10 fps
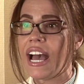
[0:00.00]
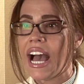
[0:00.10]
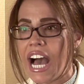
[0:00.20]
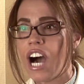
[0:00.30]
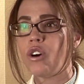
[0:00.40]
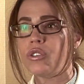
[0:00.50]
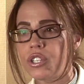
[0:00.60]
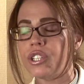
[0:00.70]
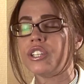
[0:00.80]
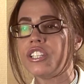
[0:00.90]
how
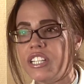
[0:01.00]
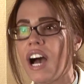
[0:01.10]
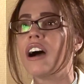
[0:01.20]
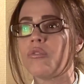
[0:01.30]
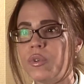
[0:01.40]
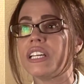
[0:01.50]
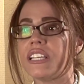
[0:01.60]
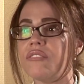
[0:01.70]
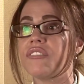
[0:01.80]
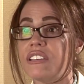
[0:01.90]
could not we
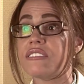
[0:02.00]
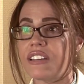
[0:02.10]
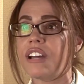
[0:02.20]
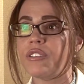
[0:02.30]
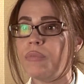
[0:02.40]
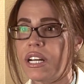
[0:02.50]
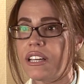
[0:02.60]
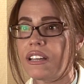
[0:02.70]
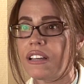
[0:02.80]
give this to everybody?